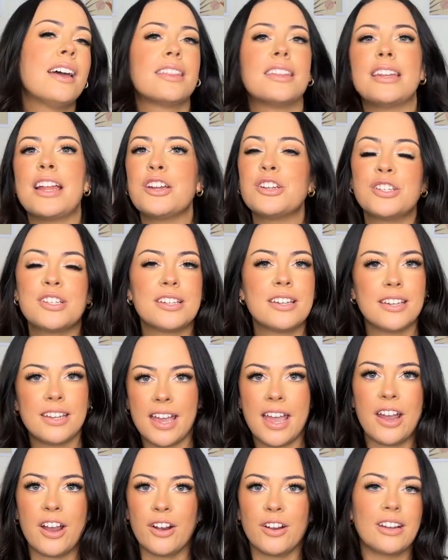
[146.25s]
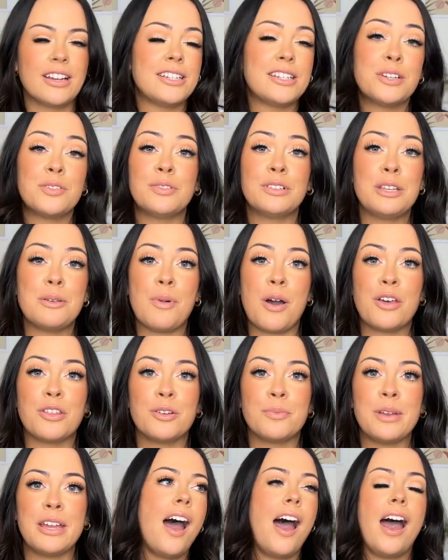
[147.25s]
that I just didn't care. It didn't really bother
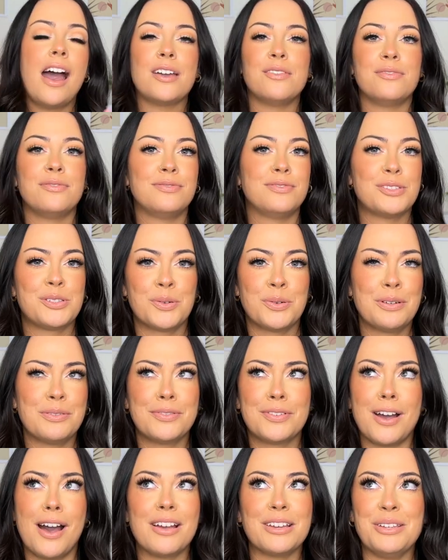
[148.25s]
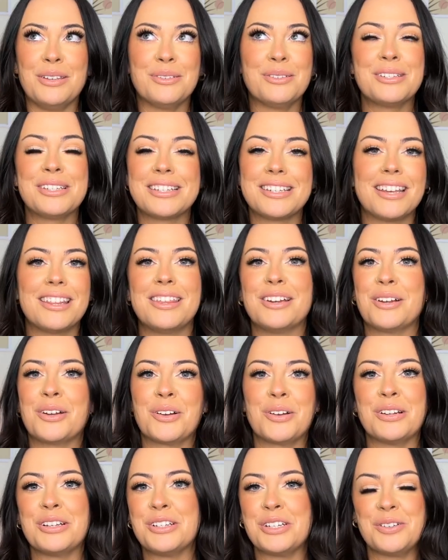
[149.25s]
me. I've sort of got used used to the
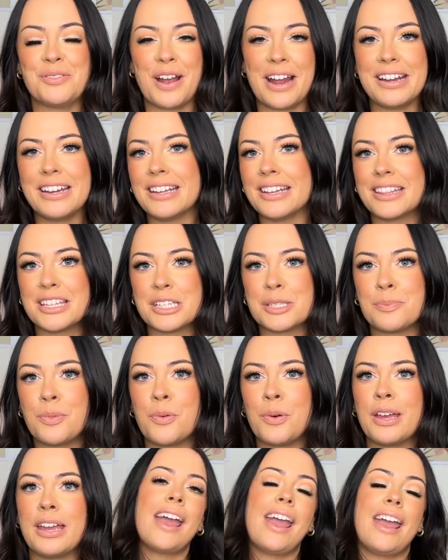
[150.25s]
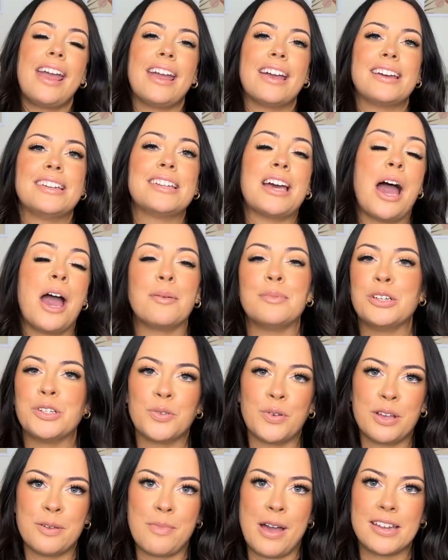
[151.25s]
cringy writing at this point, and I'm
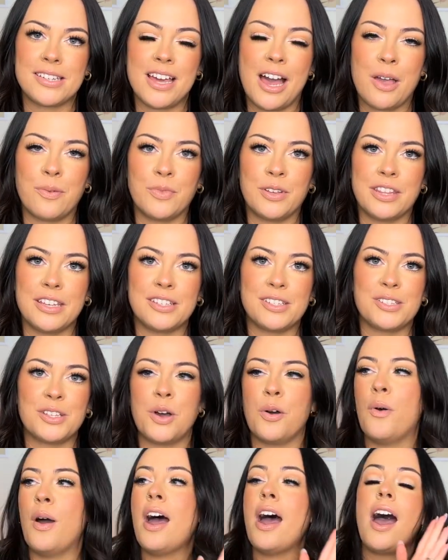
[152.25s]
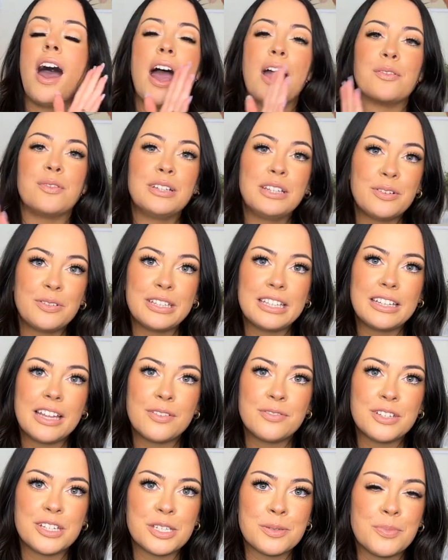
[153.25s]
enjoying my time with it. So I really, really
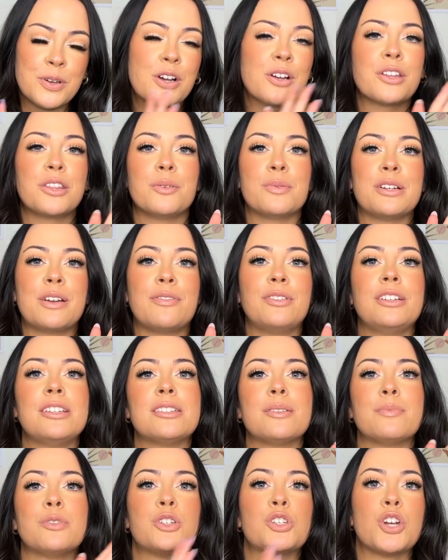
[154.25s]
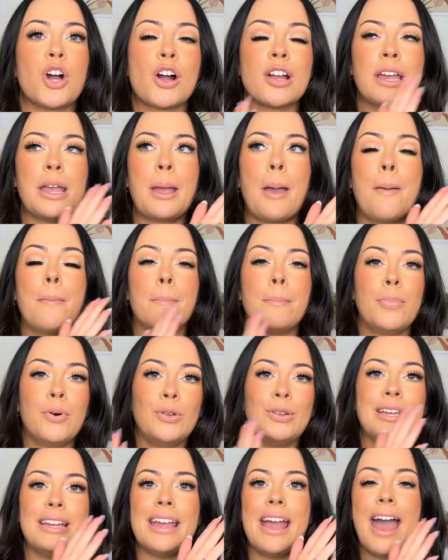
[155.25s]
loved this book. There were definitely some shocking
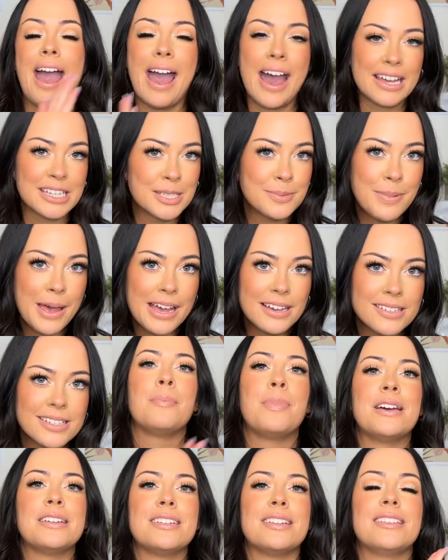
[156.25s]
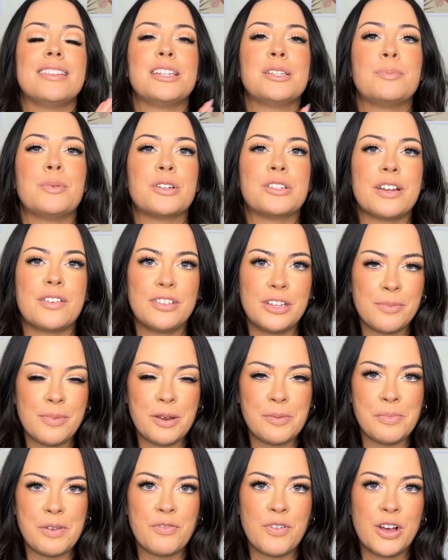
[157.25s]
bully aspects, but this book definitely
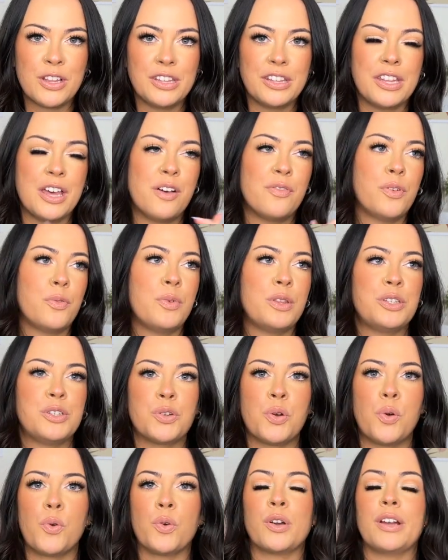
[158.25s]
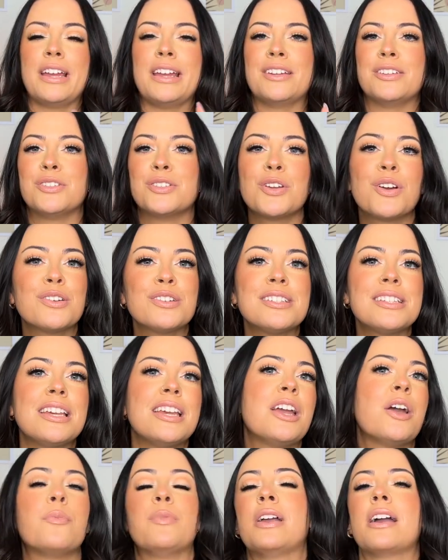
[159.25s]
made me fall in love with Tori and
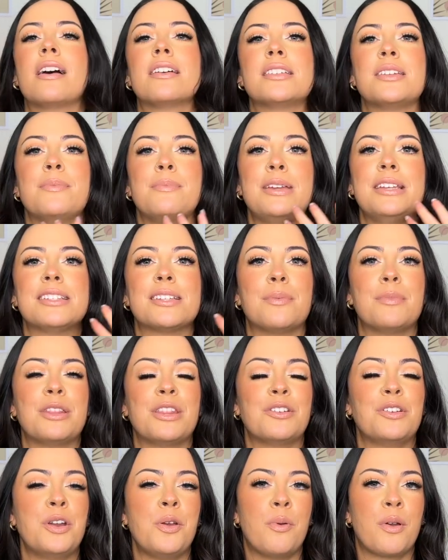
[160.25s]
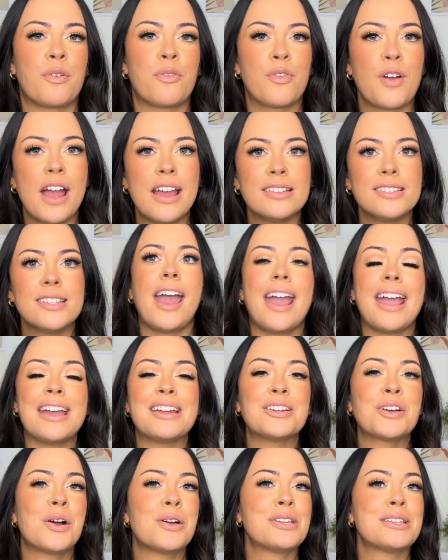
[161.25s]
Darcy, and we got to meet some of their newer friends
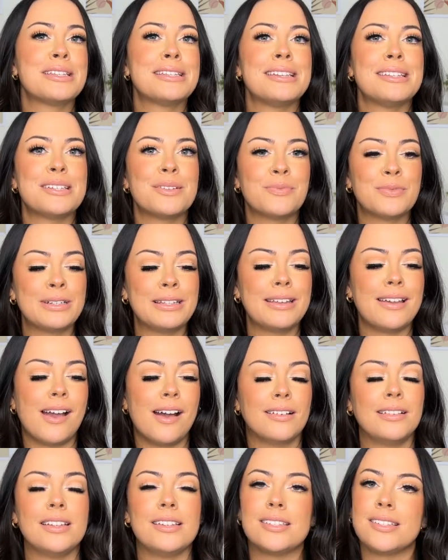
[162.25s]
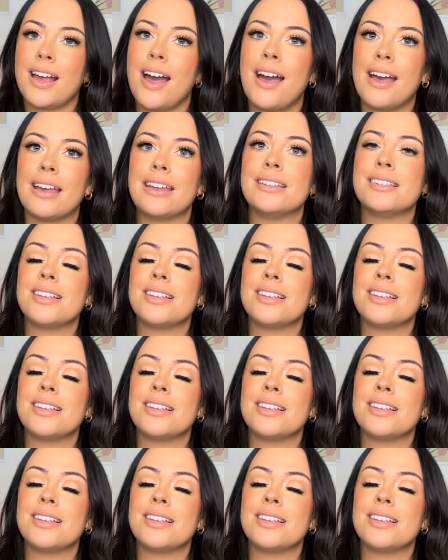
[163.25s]
and got to see some really ugly sides